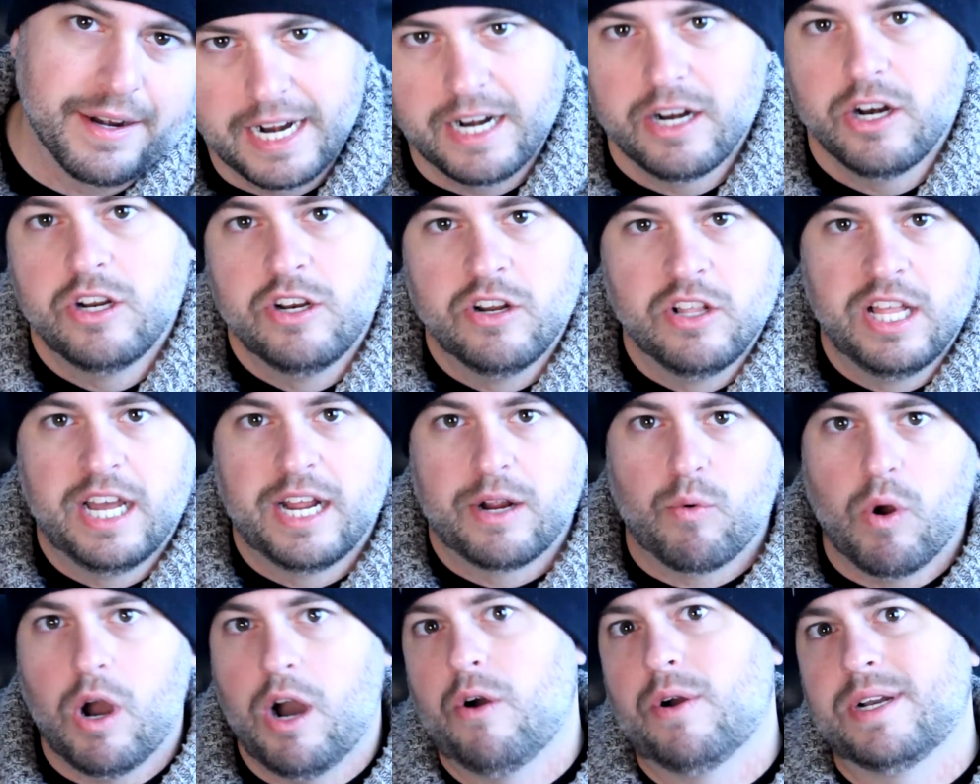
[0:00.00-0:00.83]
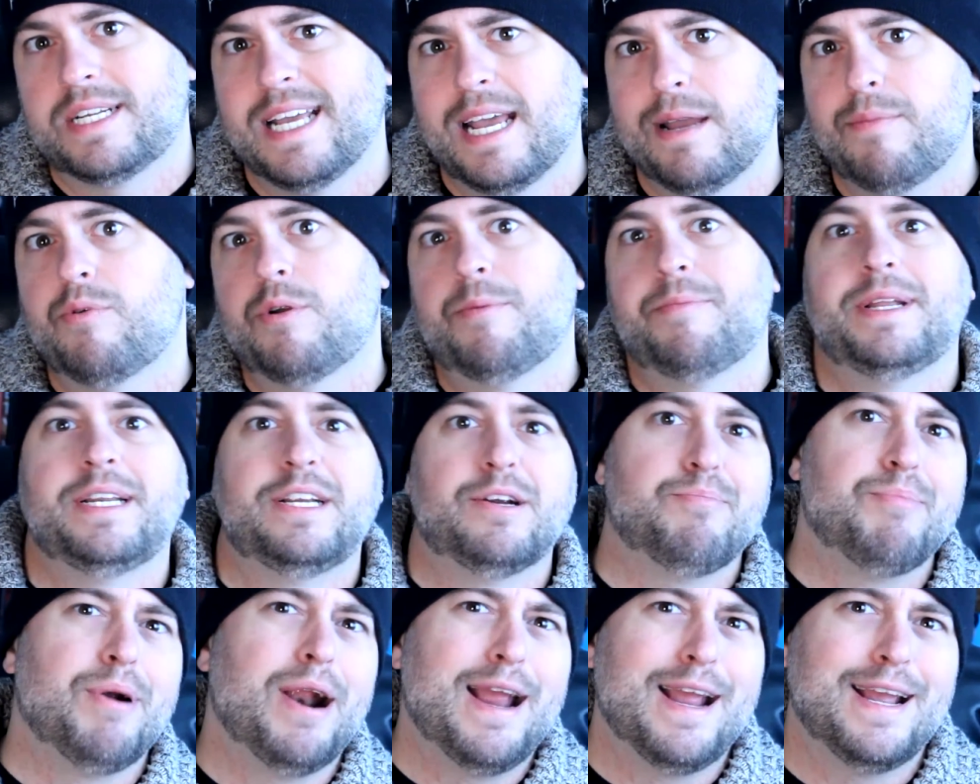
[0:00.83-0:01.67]
And I know you're like, whoa, a tapeworm in
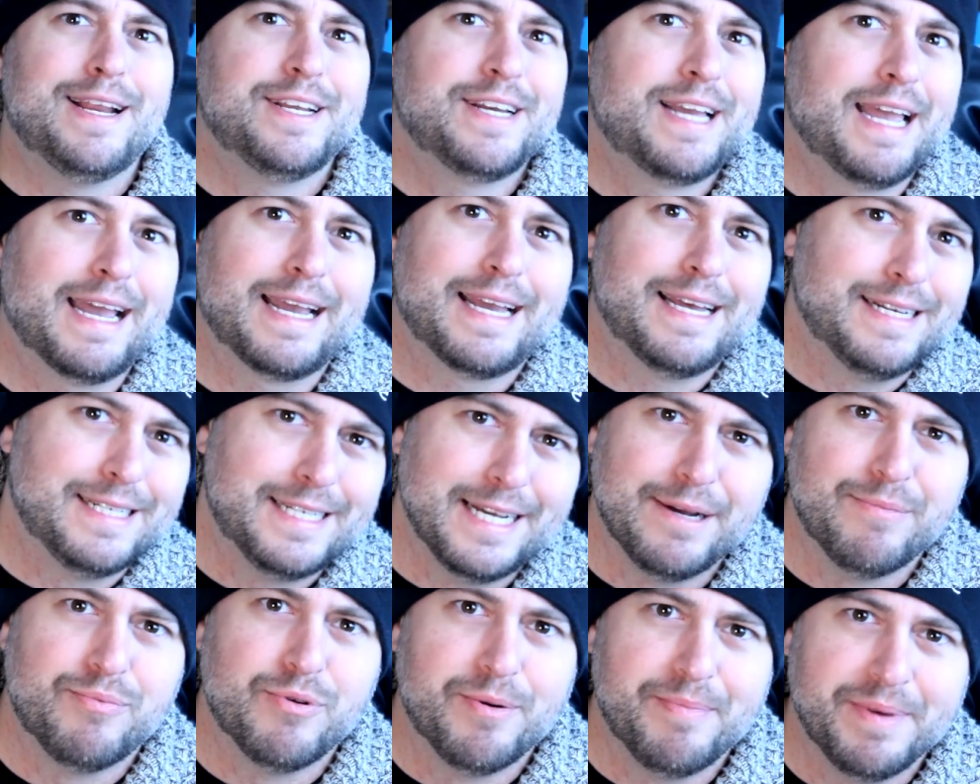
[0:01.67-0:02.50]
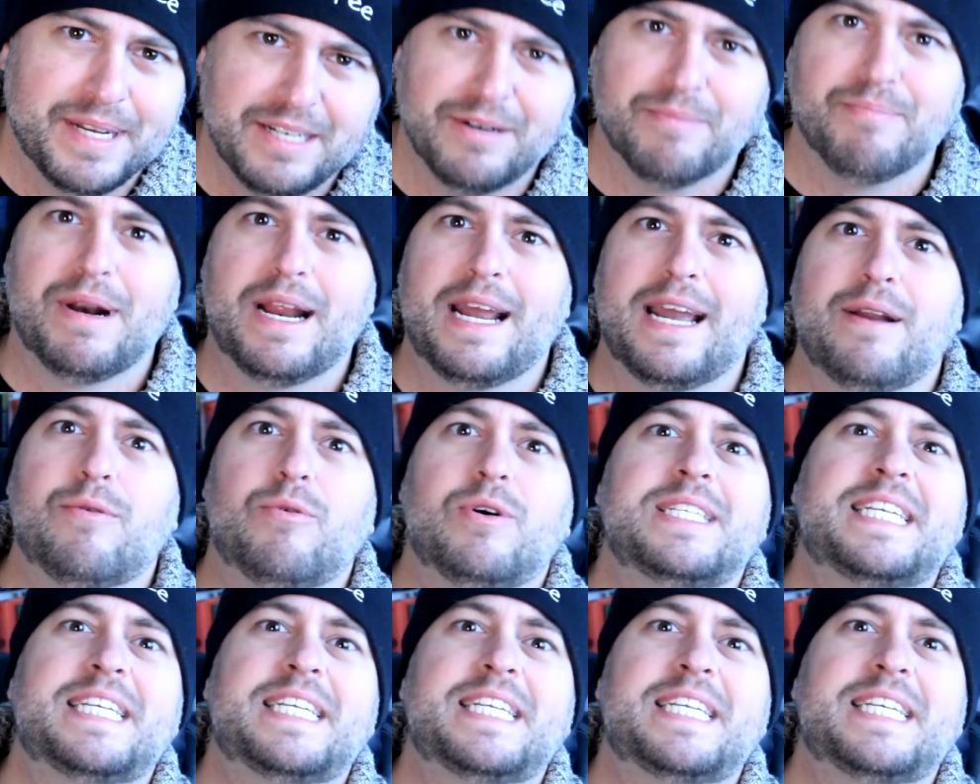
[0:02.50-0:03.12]
your brain? You can't get a tapeworm in your brain.